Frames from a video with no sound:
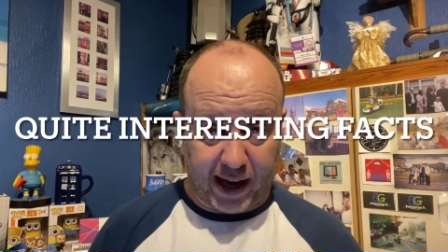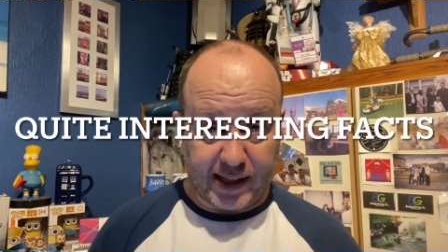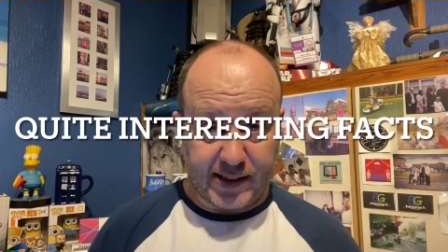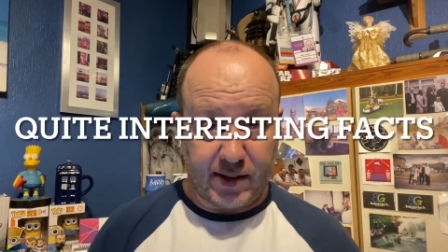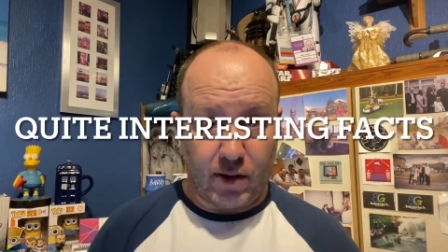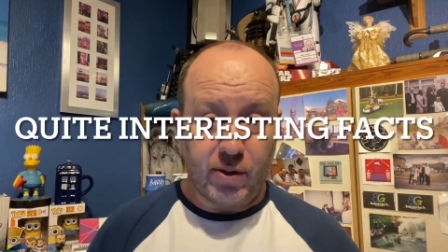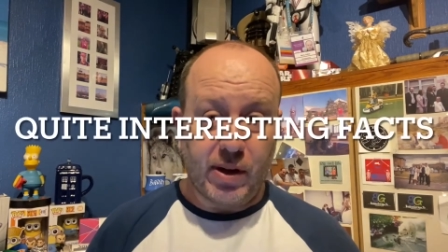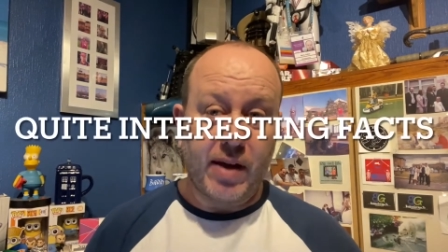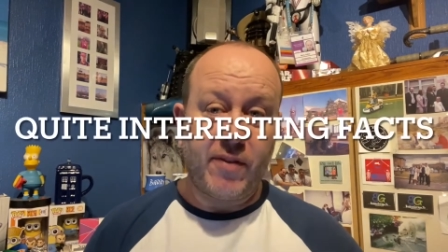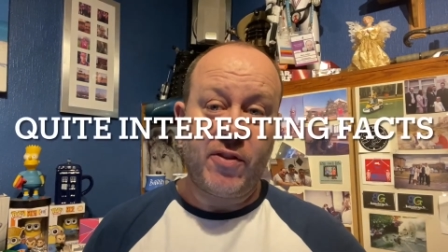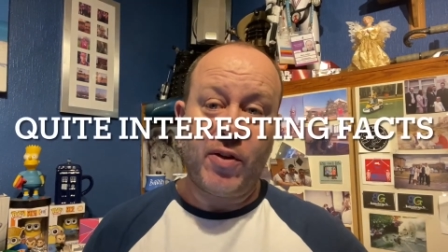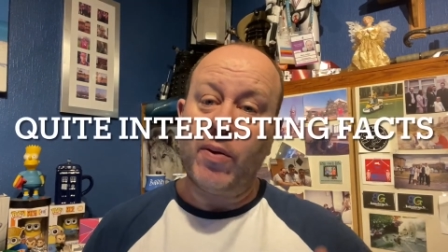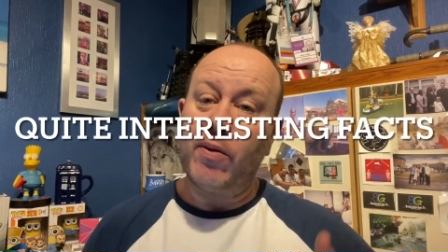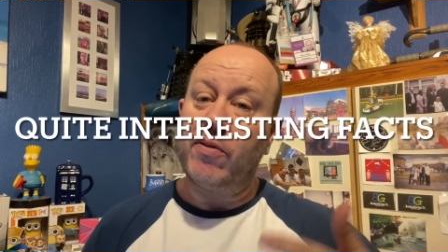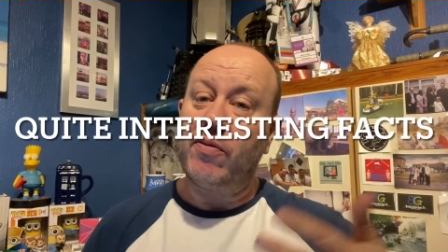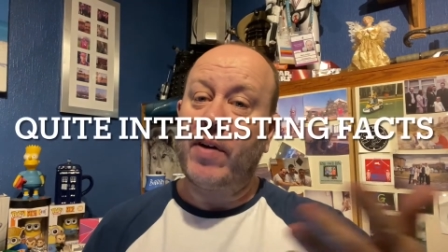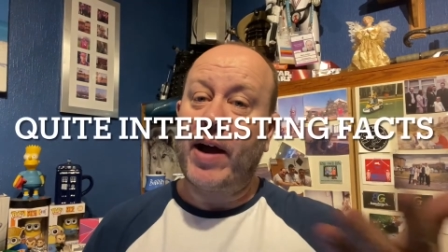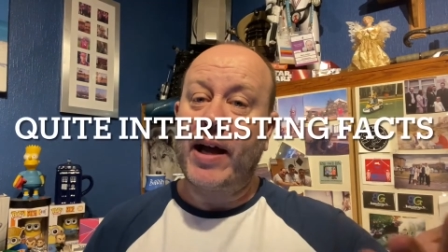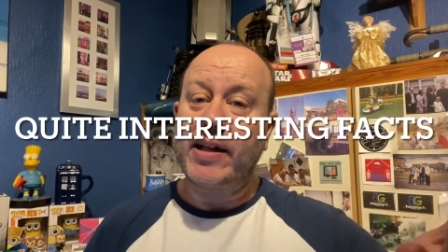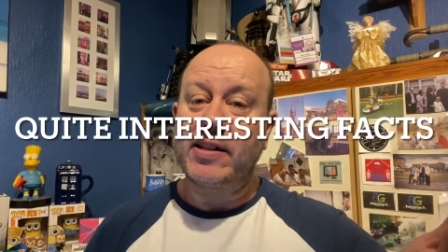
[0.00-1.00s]
I'll give you a
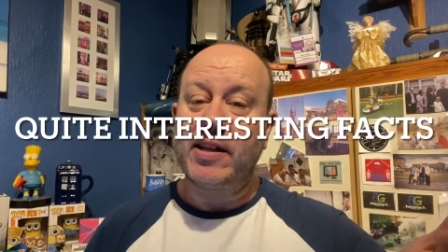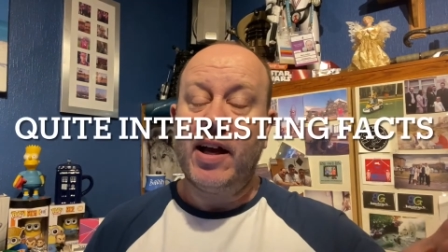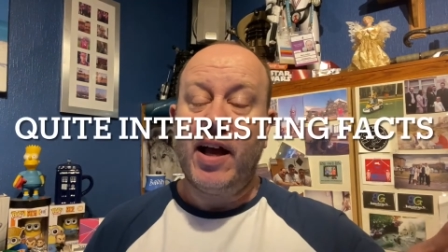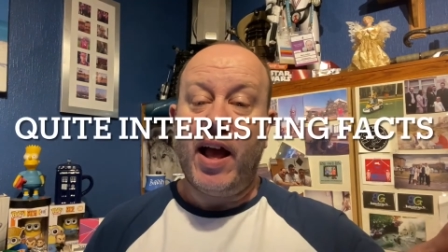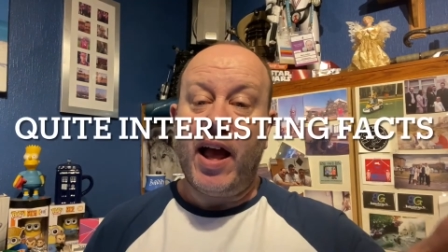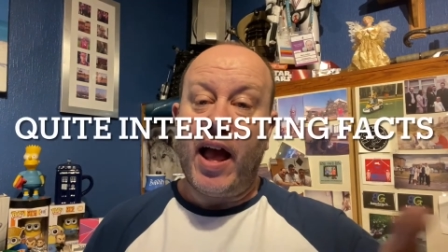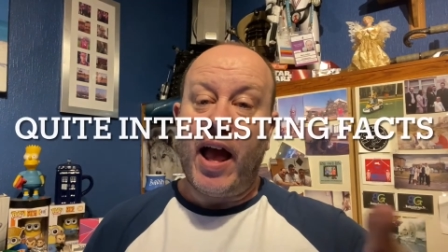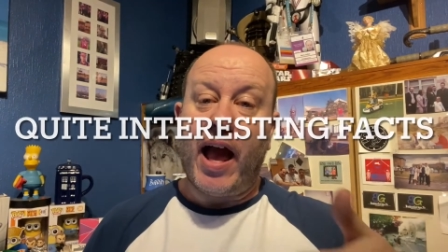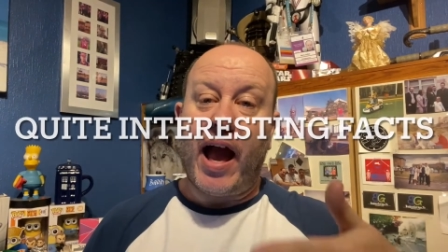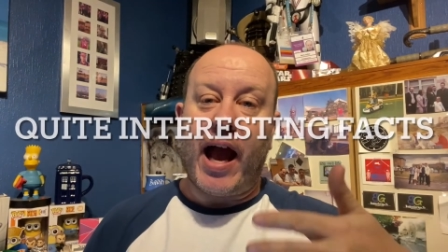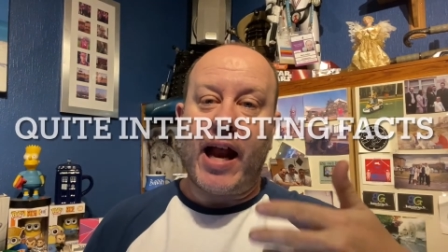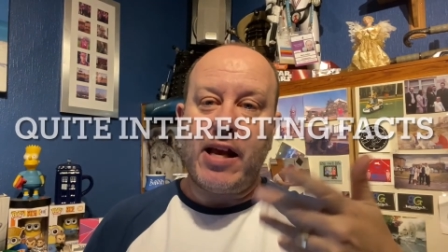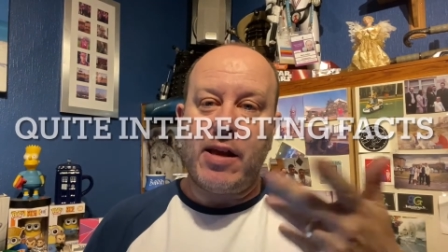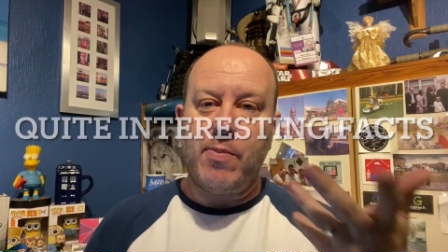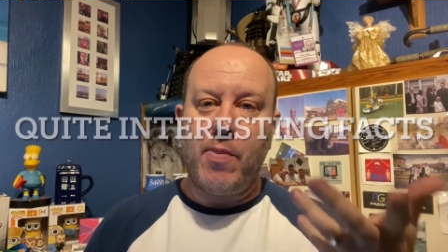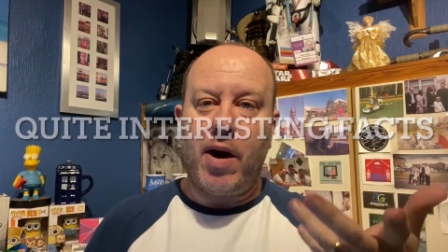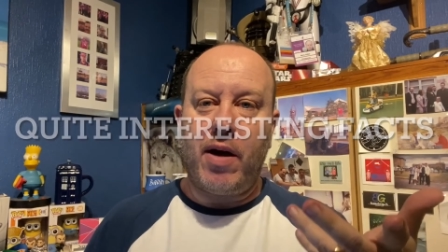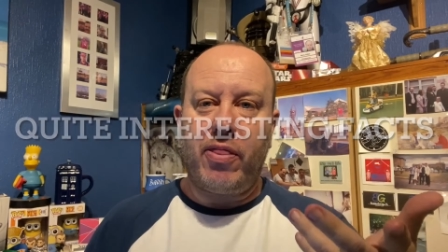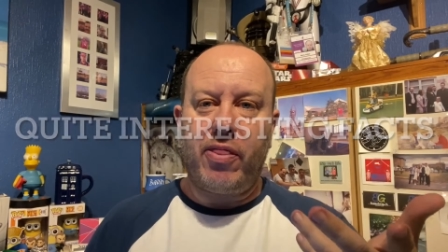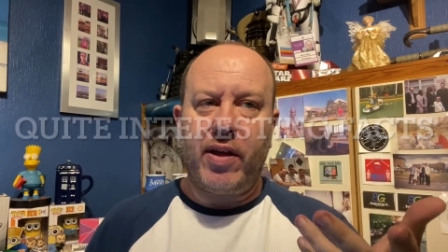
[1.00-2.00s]
fact you
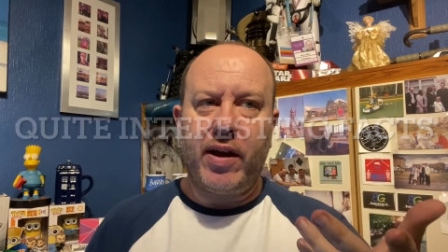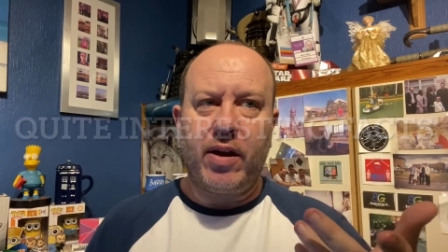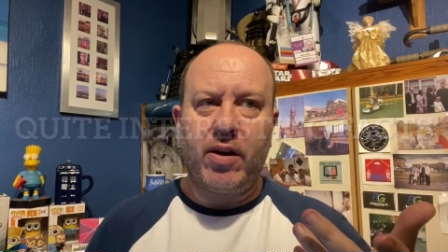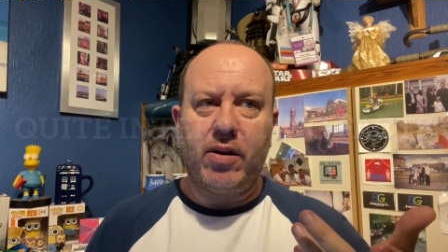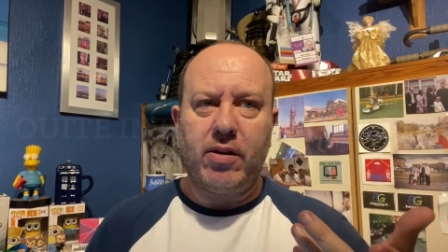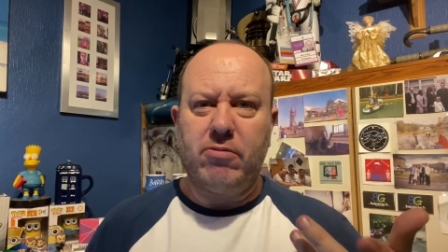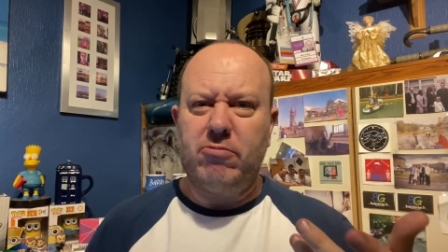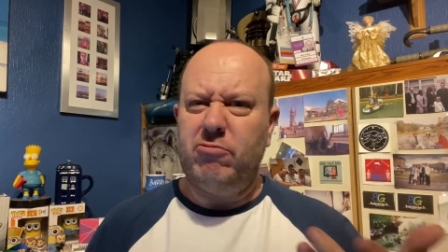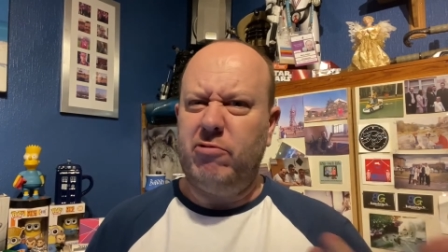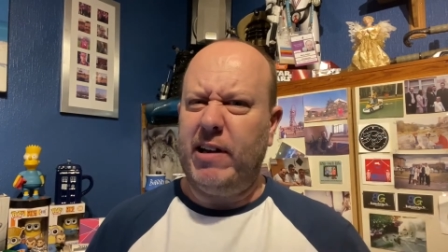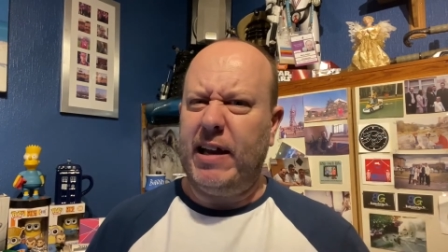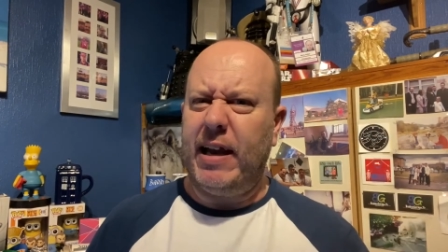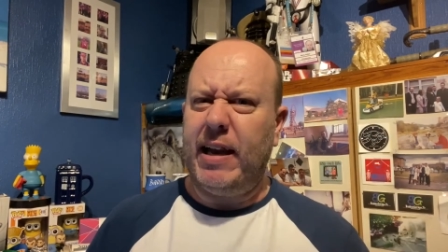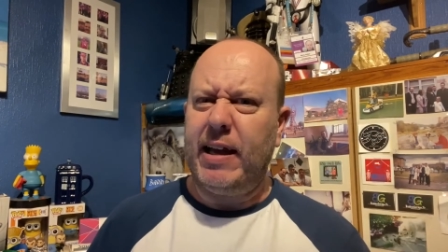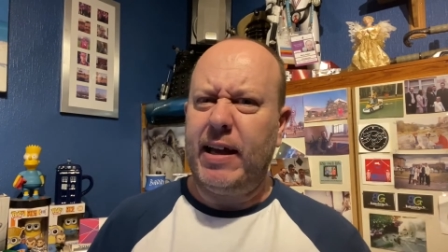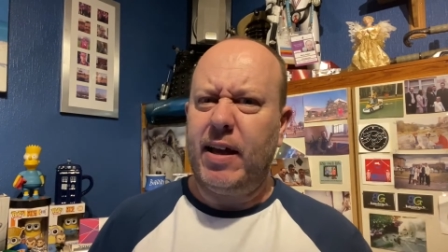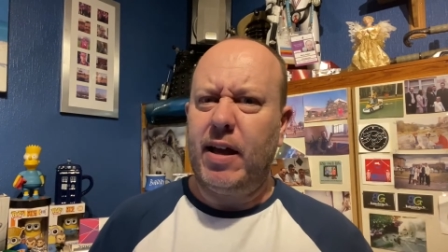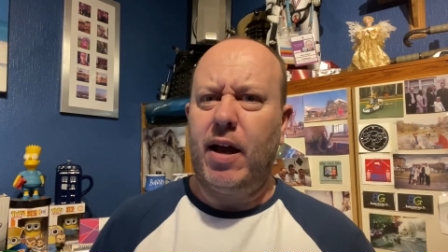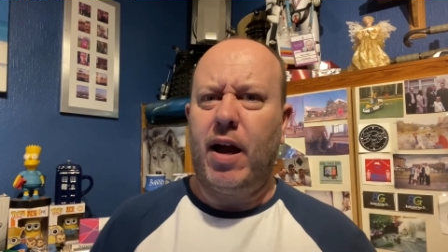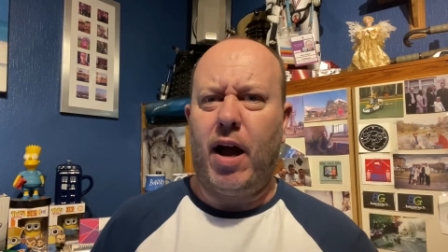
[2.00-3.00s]
might think, really?
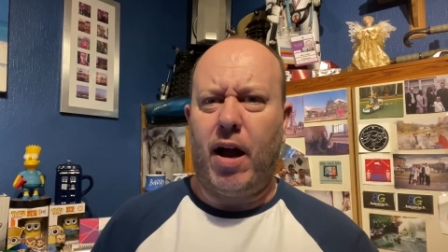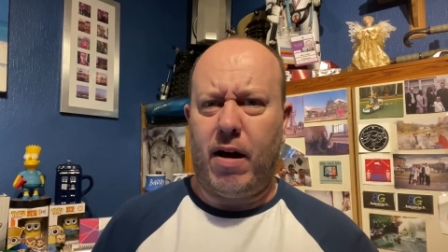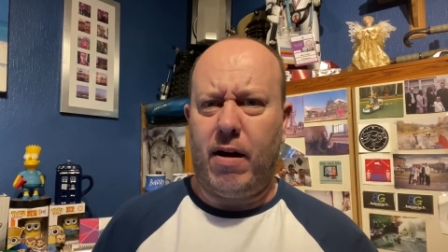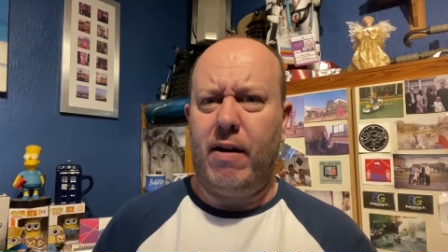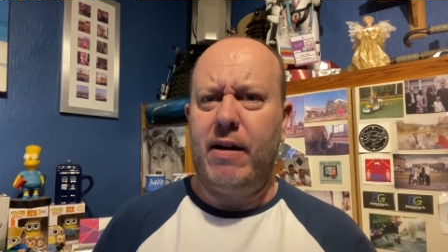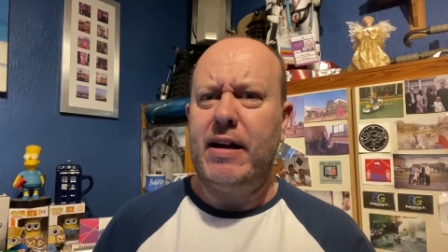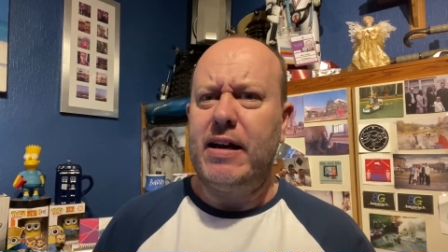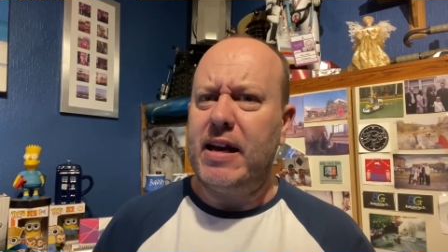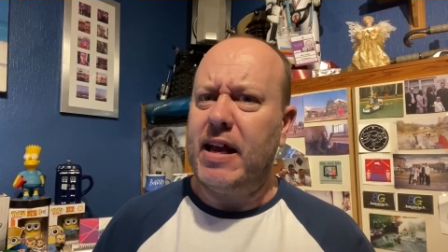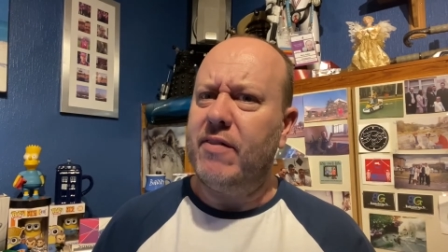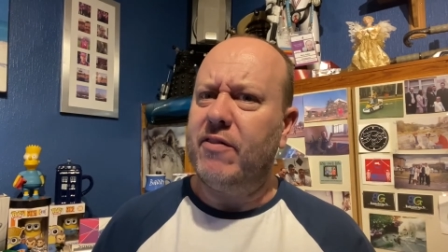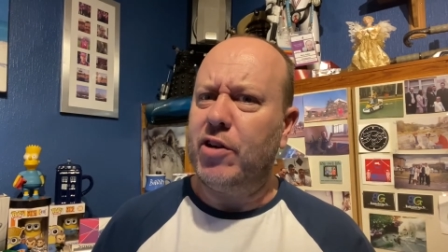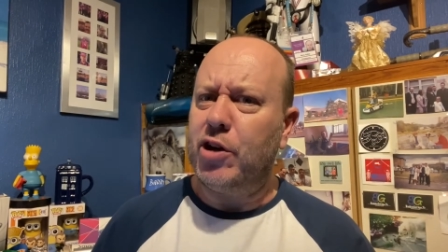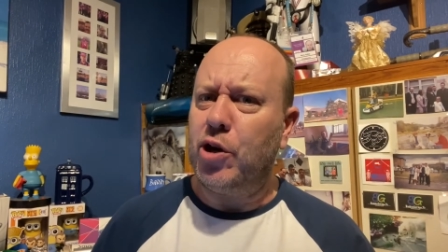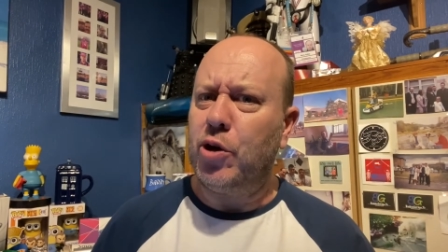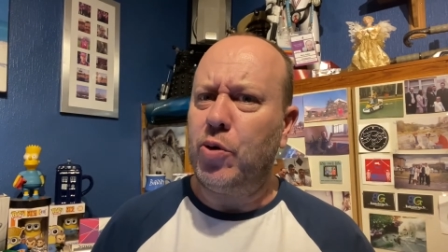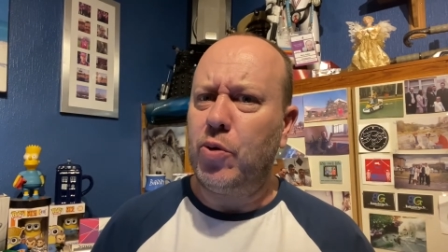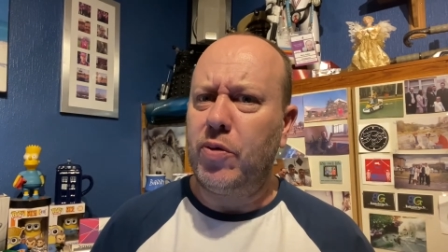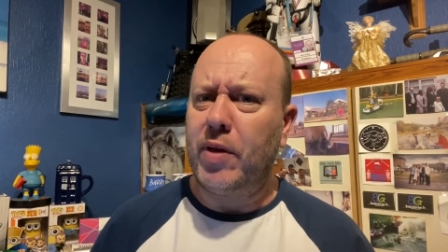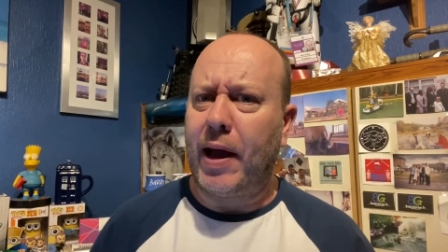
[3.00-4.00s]
I never
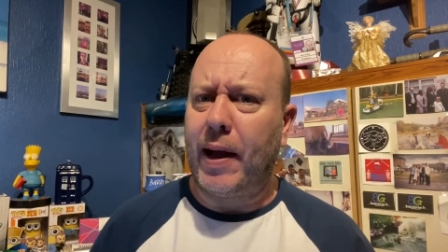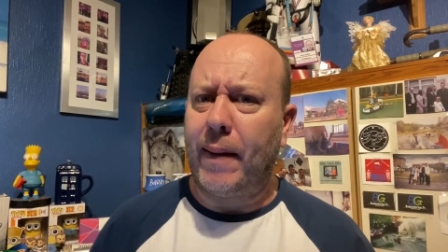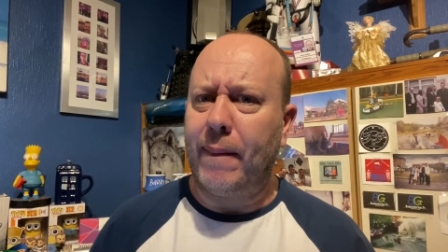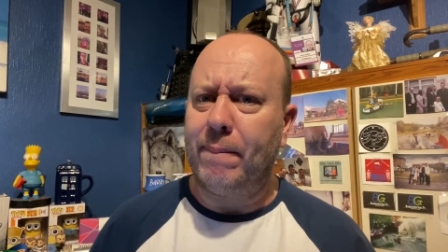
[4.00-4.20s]
knew that.